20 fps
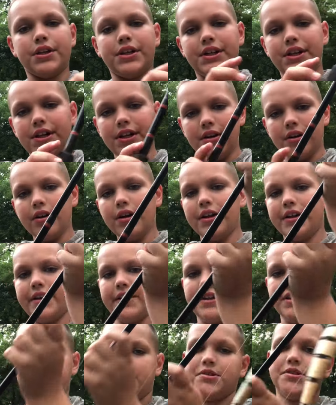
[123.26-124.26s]
here
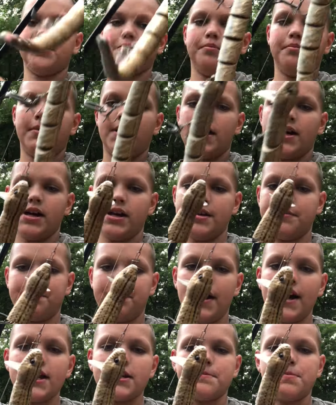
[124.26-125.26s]
is my
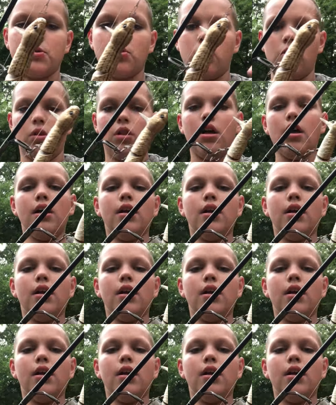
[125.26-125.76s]
pike pole.